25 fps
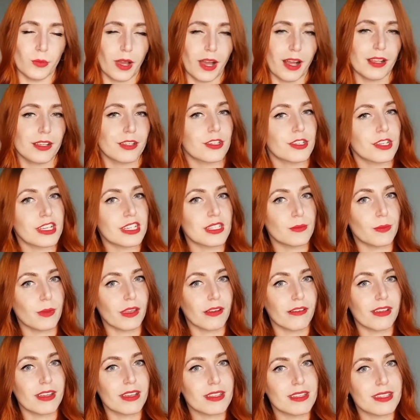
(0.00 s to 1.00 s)
much
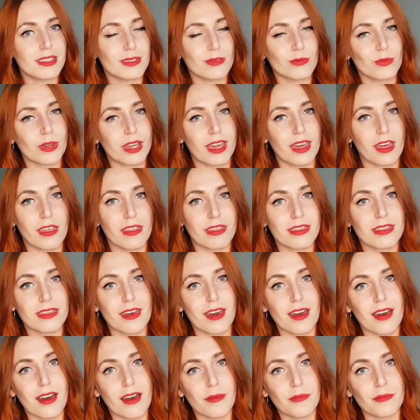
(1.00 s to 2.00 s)
experience with
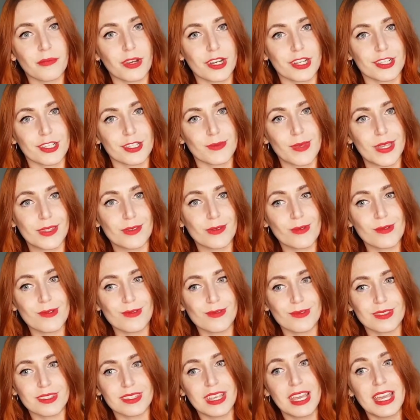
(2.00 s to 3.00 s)
precious
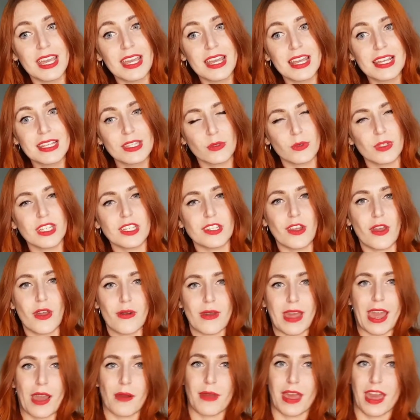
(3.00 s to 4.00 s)
metals, so I didn't
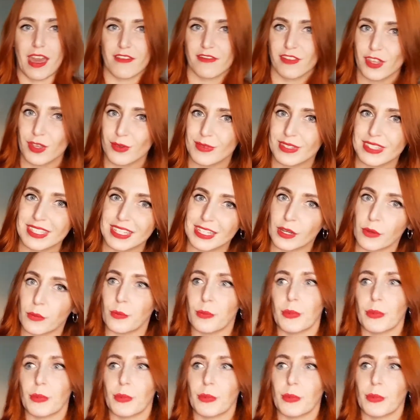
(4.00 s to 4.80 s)
know how heavy it was going to